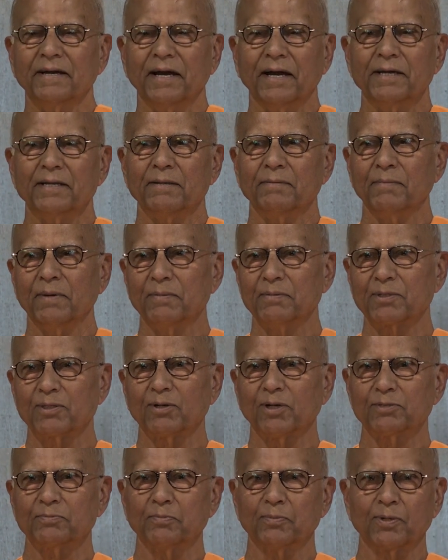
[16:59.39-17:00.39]
I remember
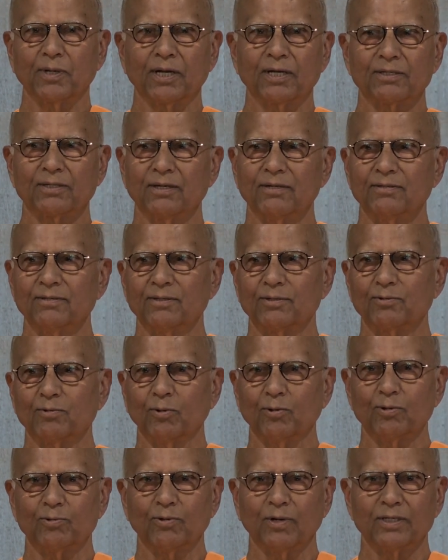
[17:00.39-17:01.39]
Sat
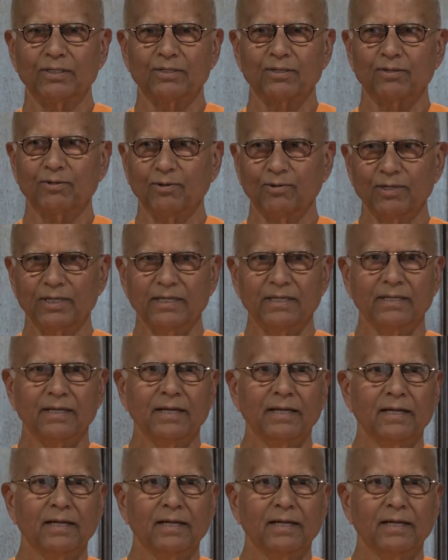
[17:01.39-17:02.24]
told one story.